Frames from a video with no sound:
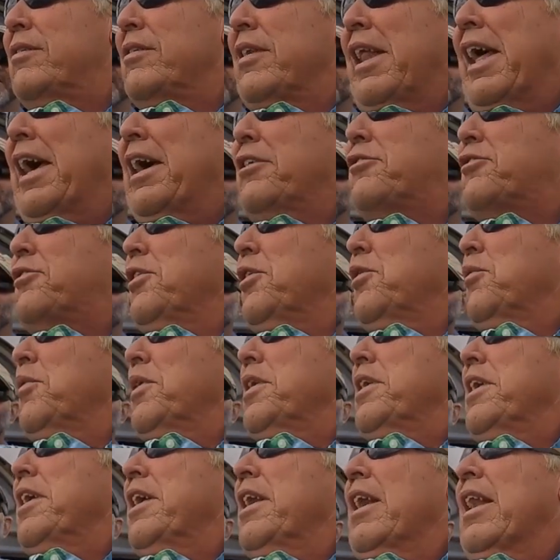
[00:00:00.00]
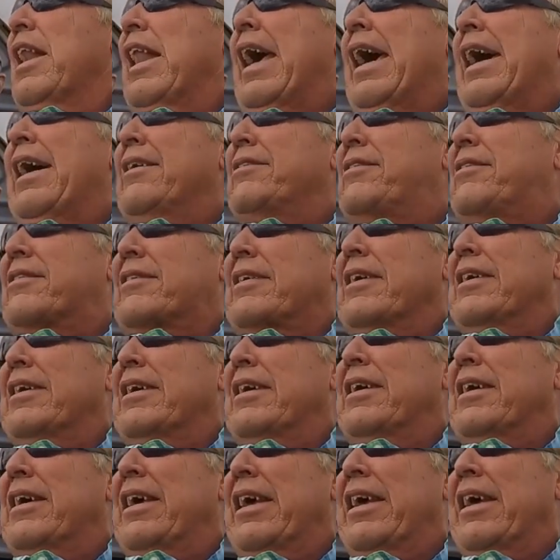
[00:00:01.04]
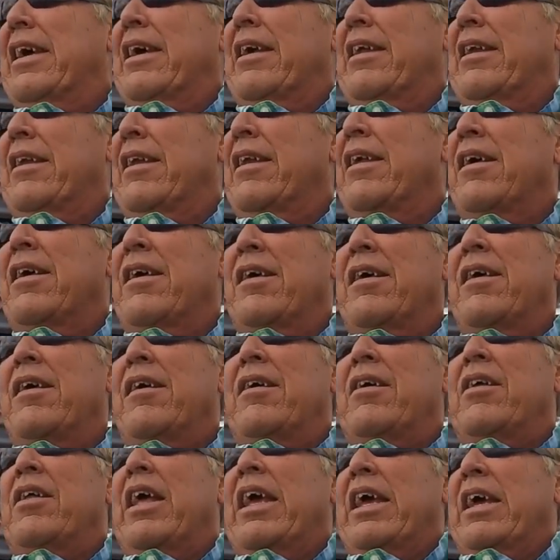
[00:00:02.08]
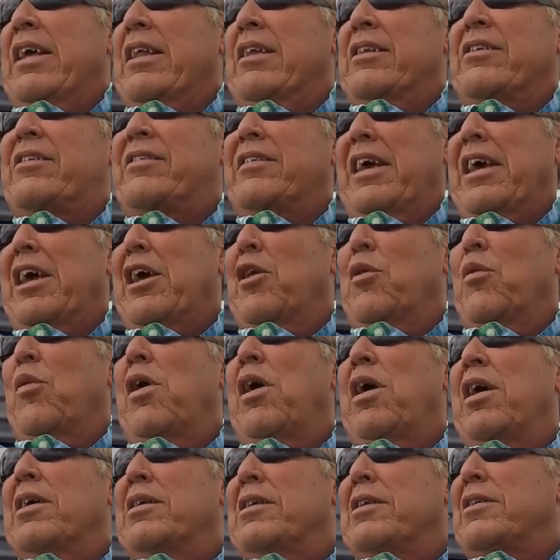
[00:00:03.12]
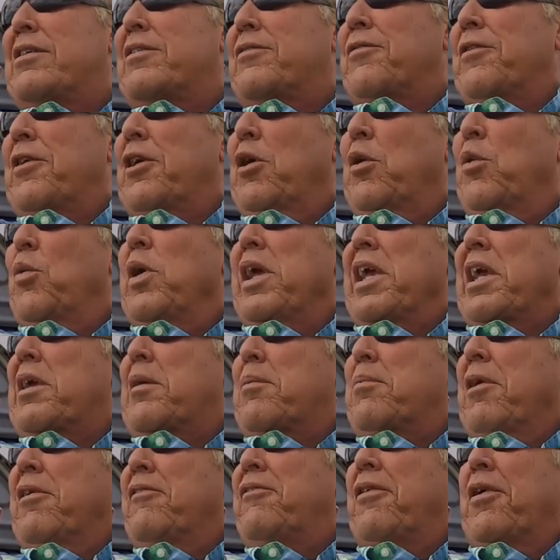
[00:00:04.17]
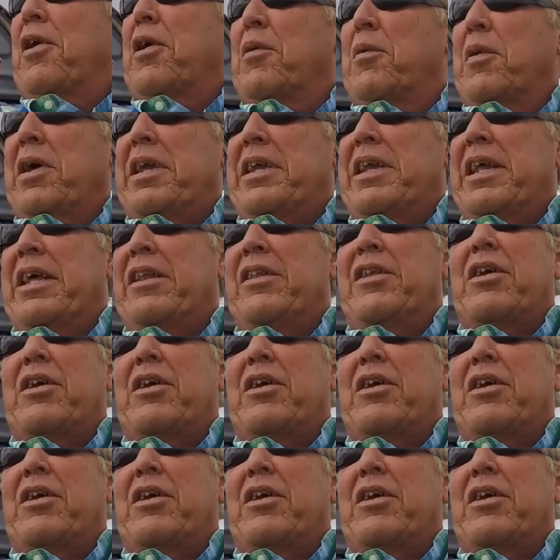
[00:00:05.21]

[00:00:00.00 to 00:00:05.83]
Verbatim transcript: Last year we did Alaska, and San Juans for a week before we did the